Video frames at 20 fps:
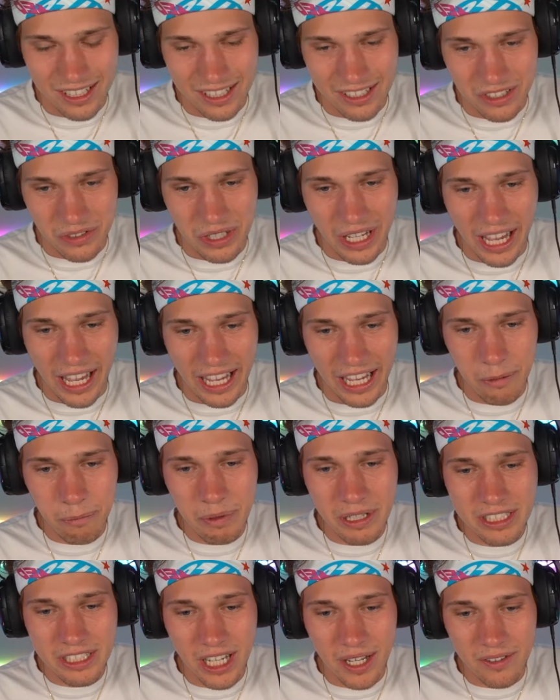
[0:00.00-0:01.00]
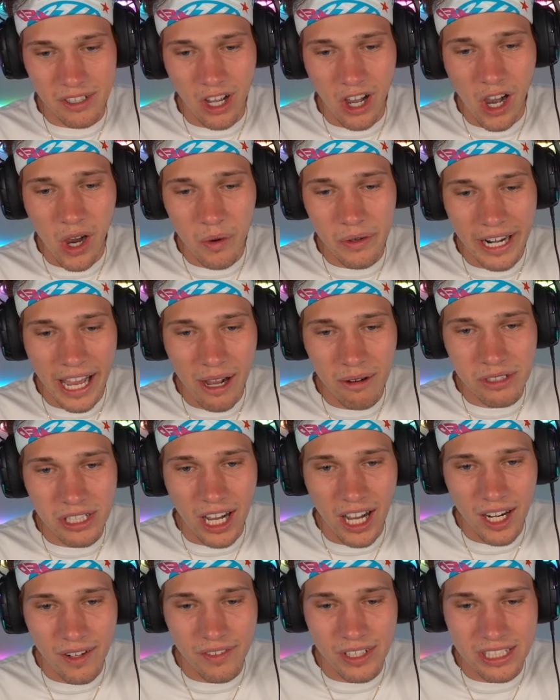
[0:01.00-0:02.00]
Yeah, it'd be tough. Oh, now
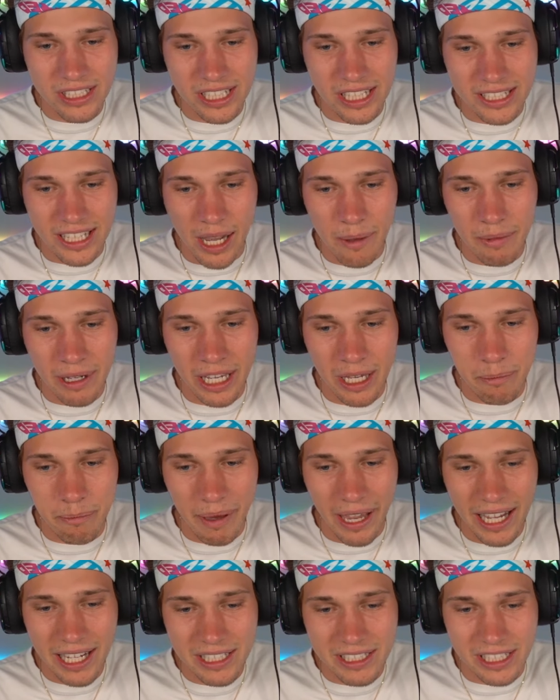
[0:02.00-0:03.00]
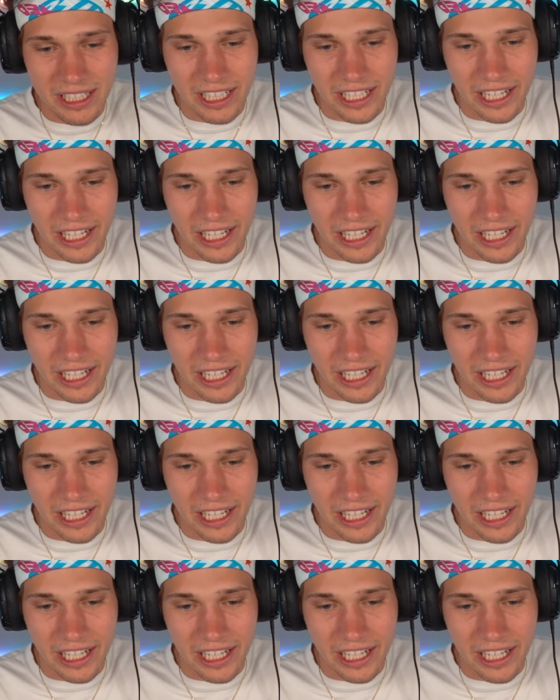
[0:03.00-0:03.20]
Donovan says I'm gonna hit Baines in the